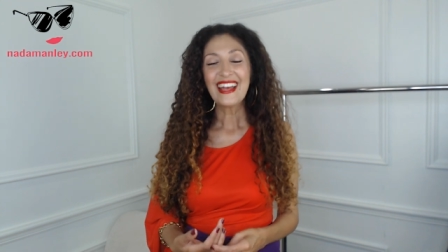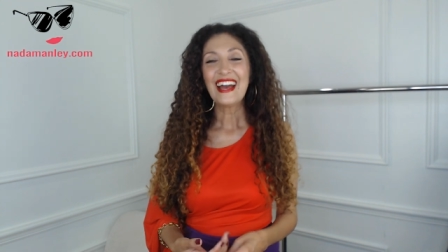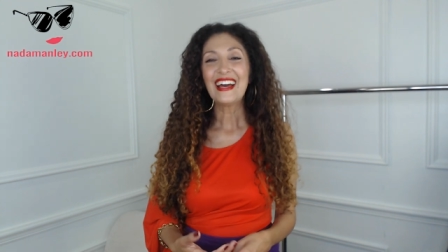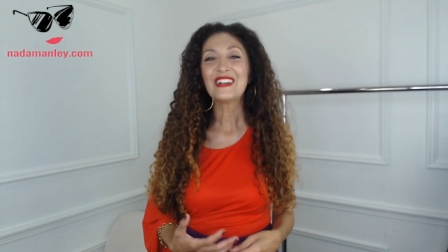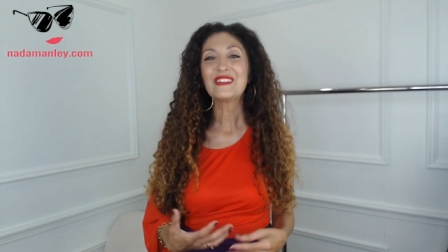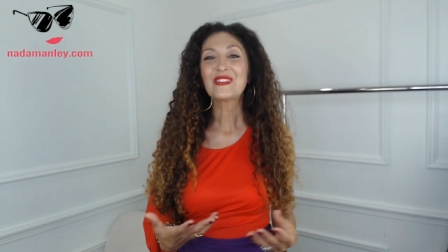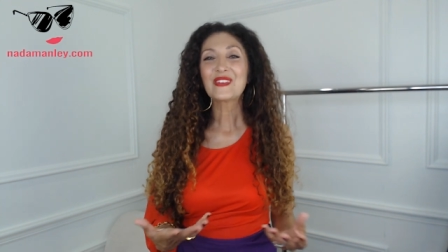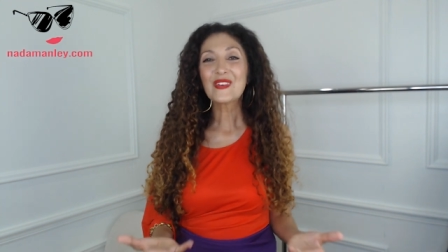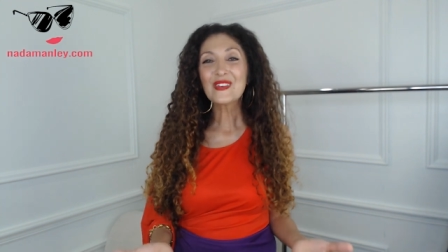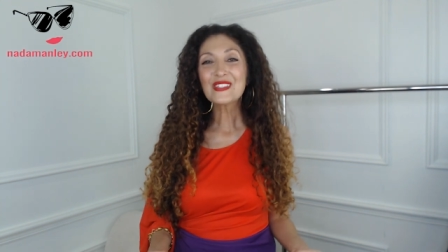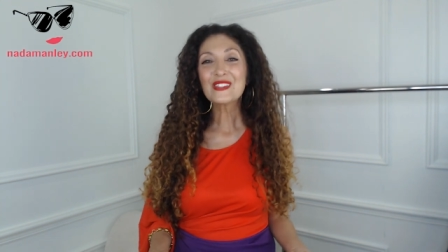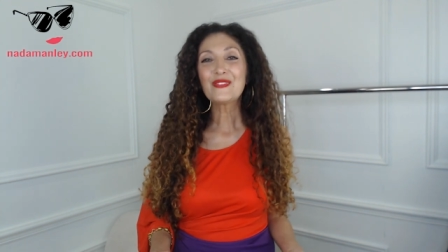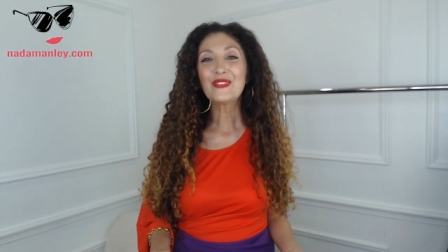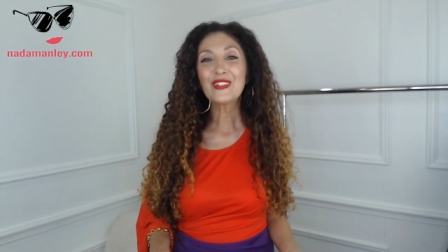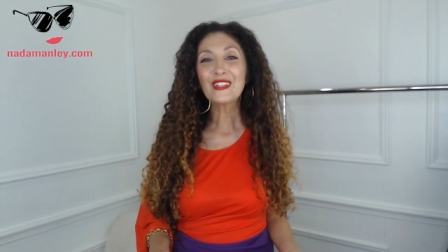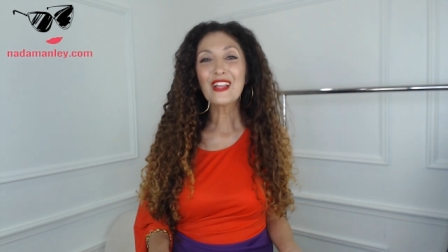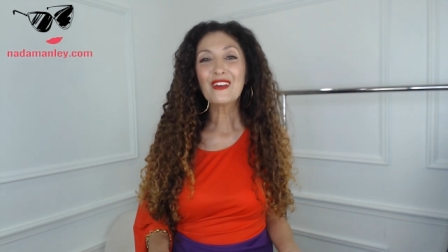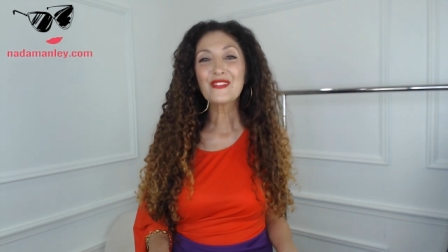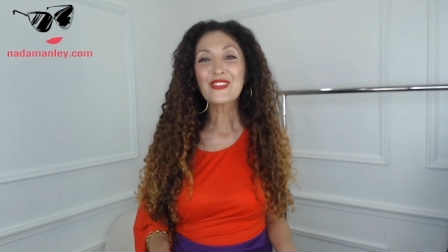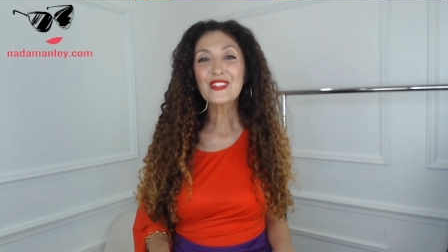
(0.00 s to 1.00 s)
And of course, if
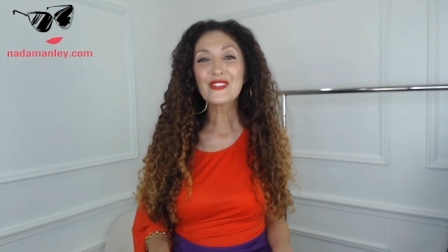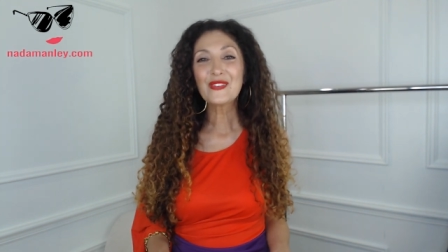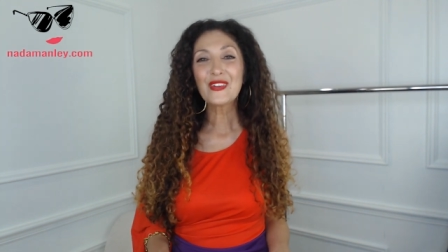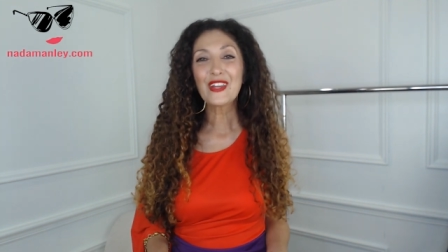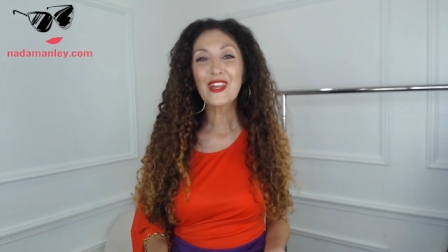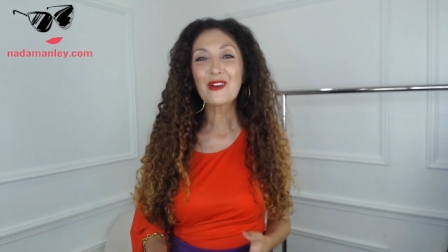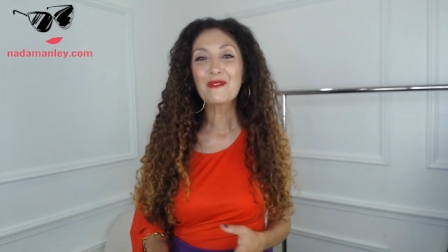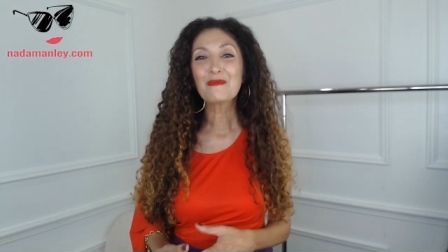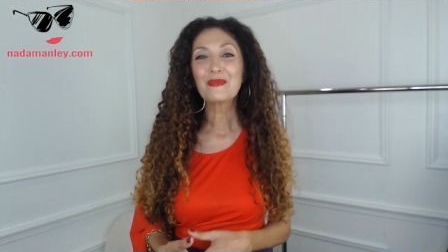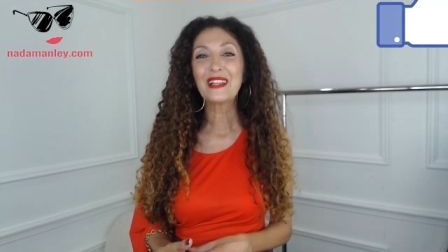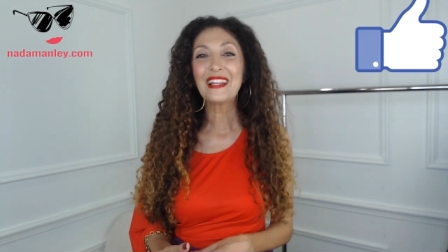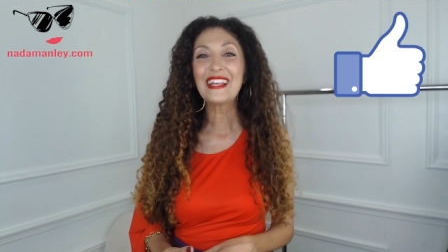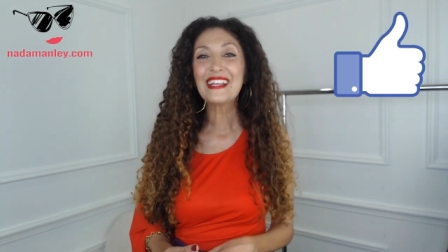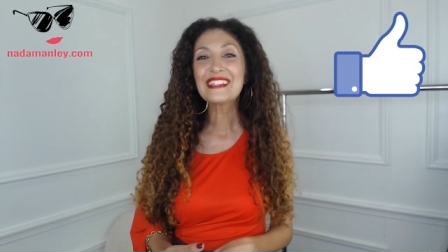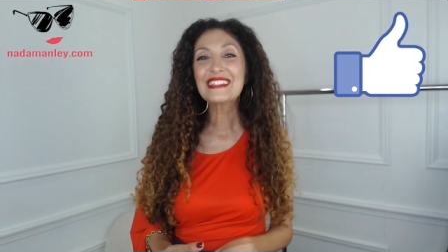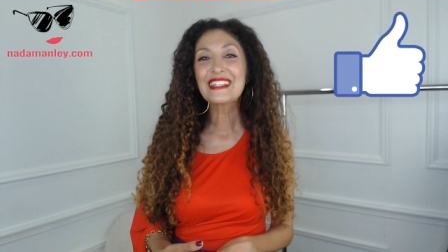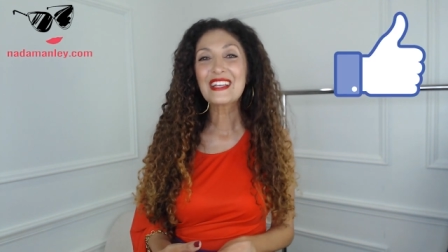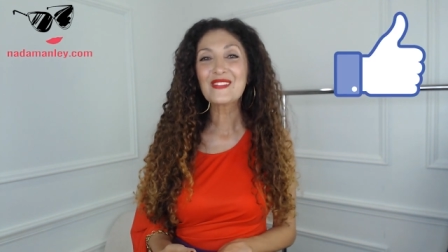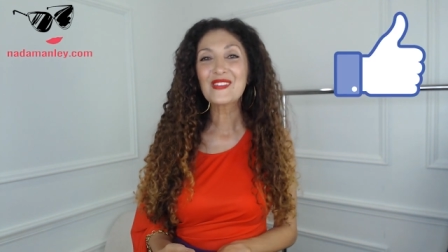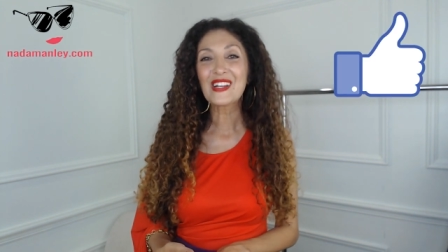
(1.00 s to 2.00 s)
you love this video,
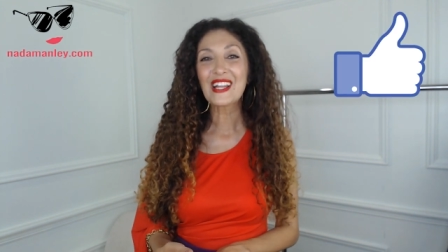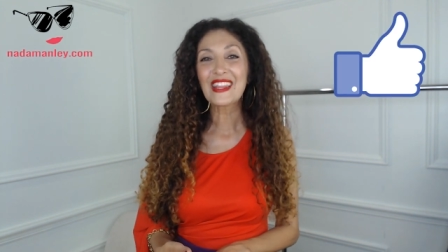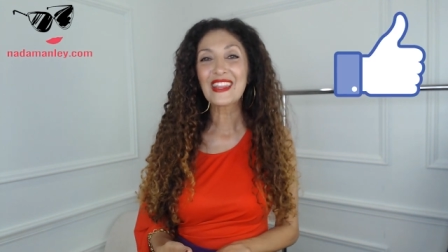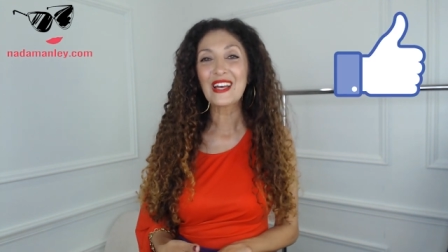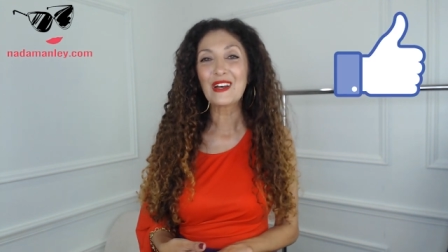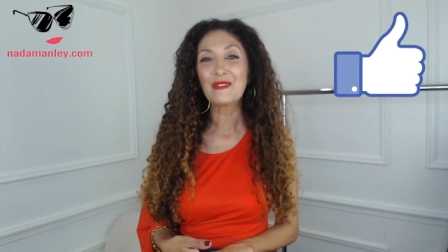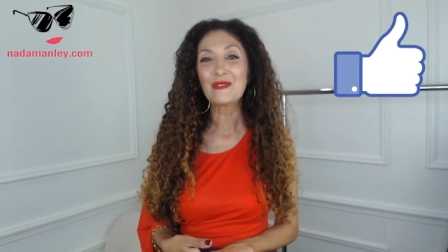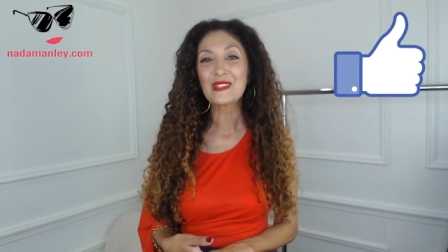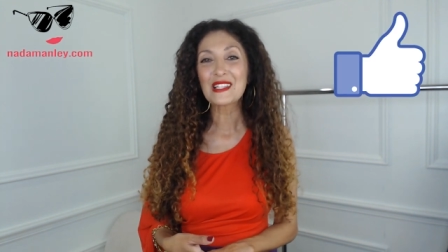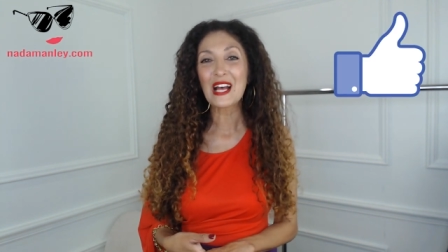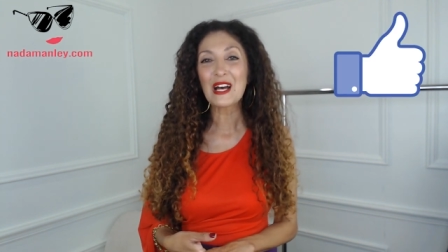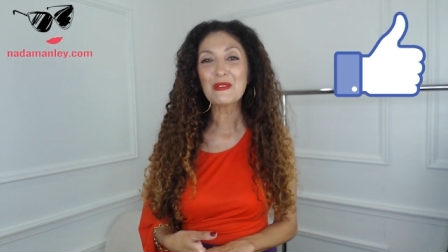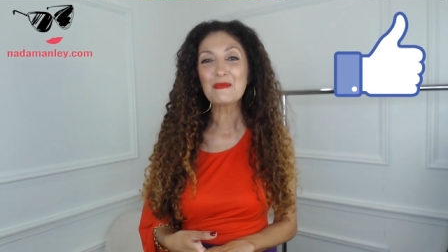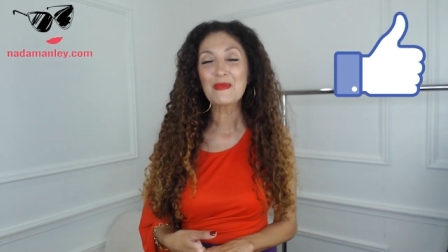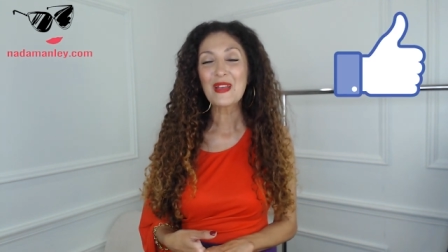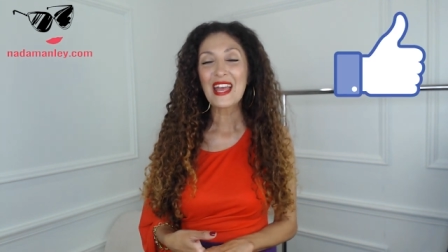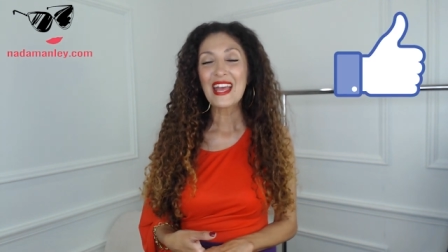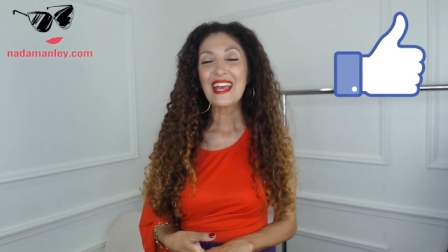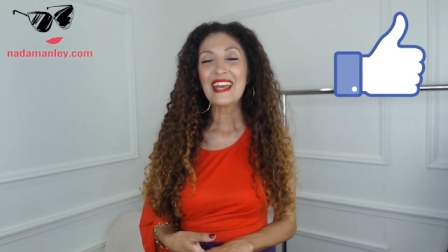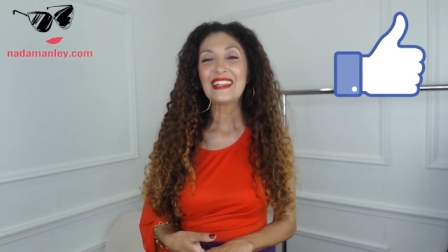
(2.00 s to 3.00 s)
please give it a thumbs up.
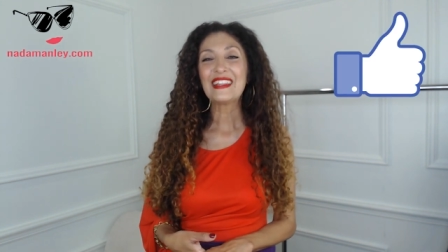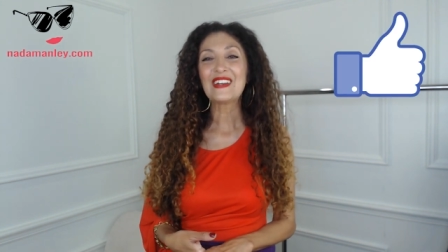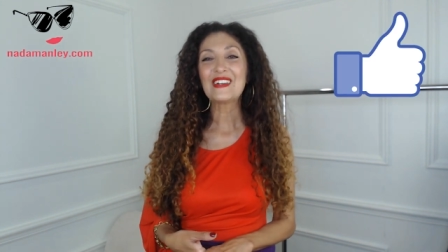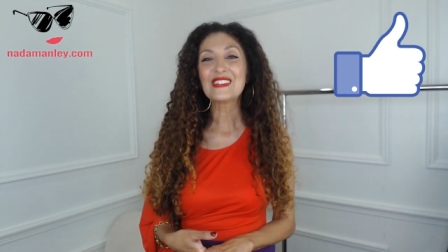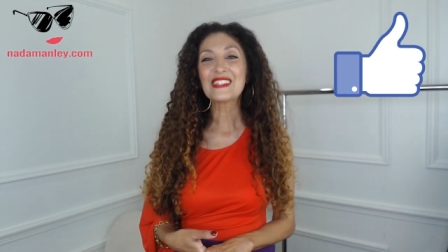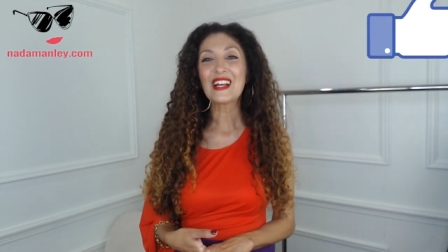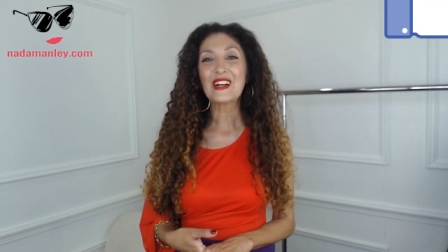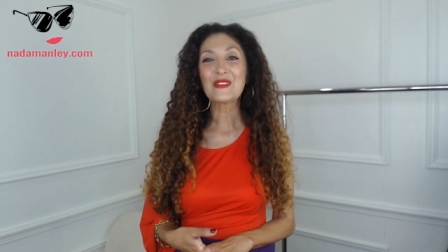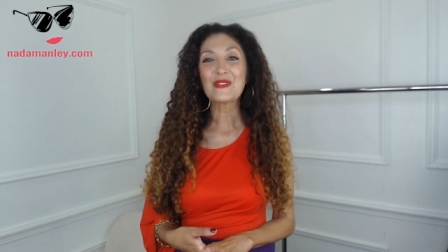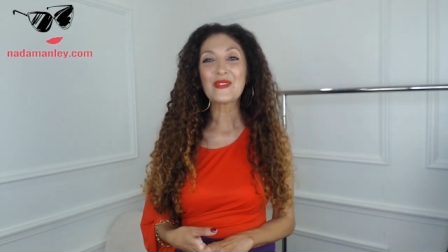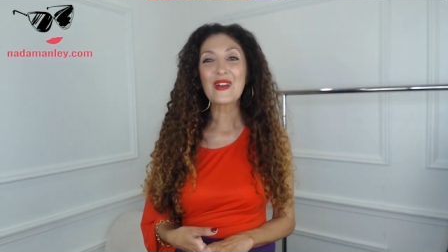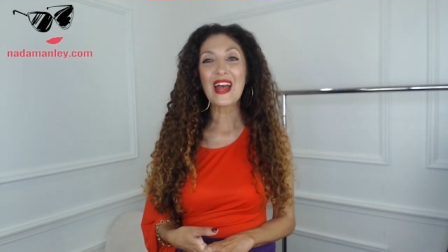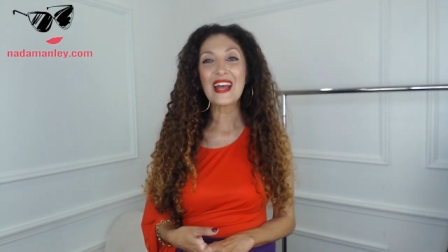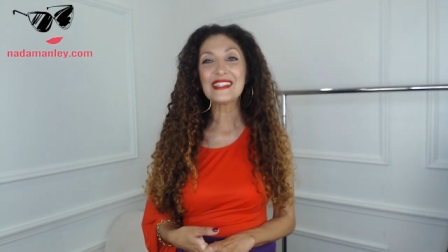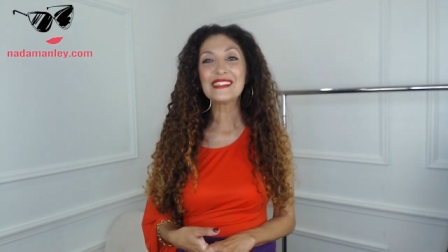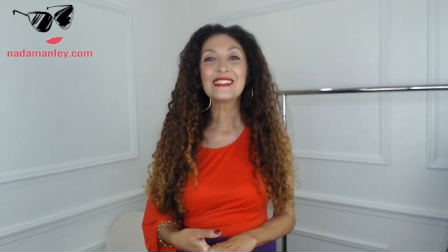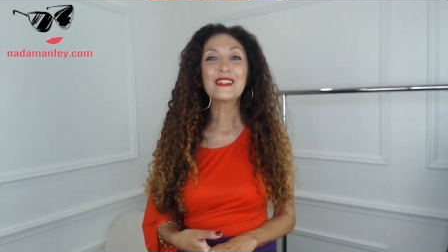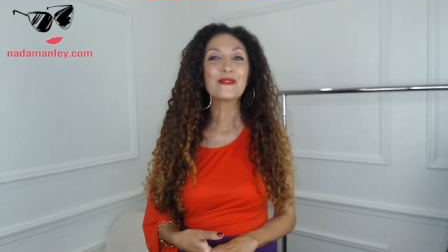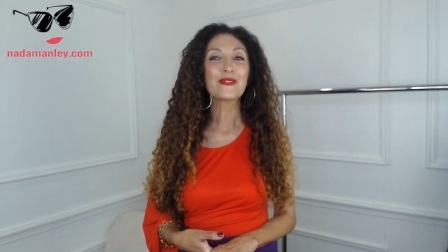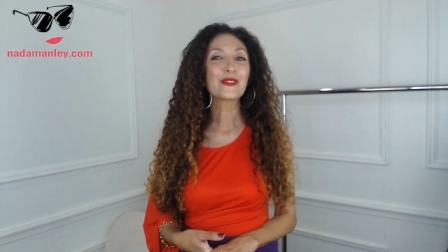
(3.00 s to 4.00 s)
There's a
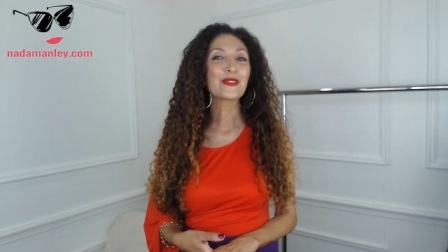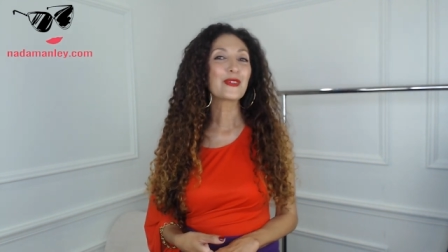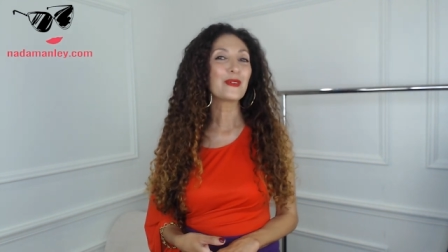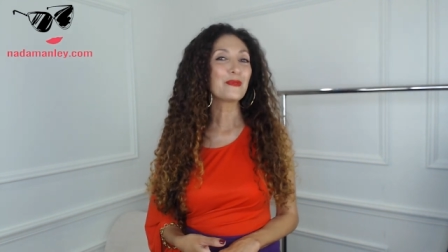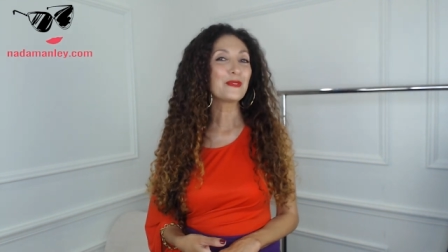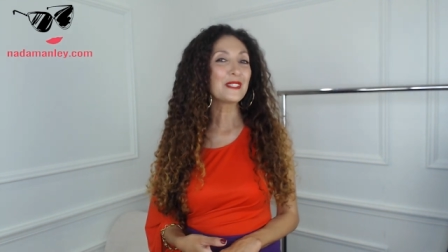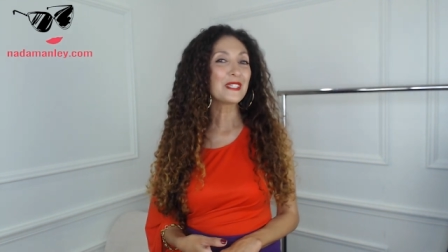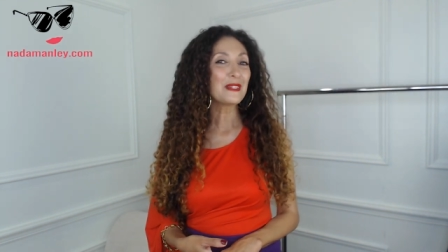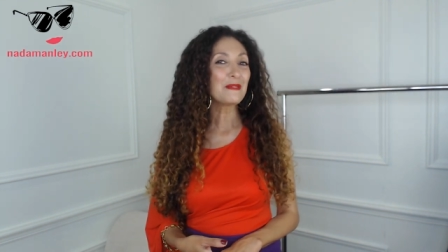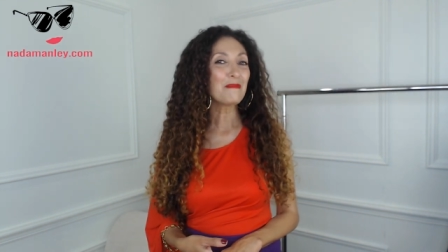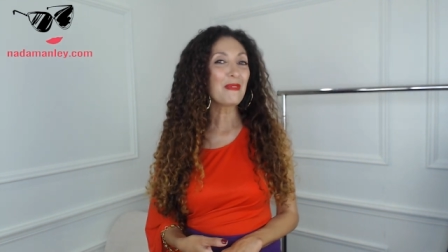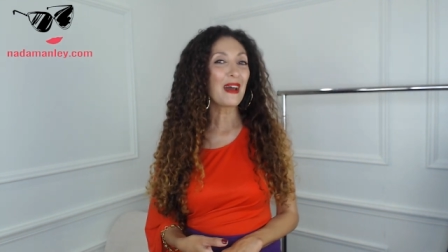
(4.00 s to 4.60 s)
red subscription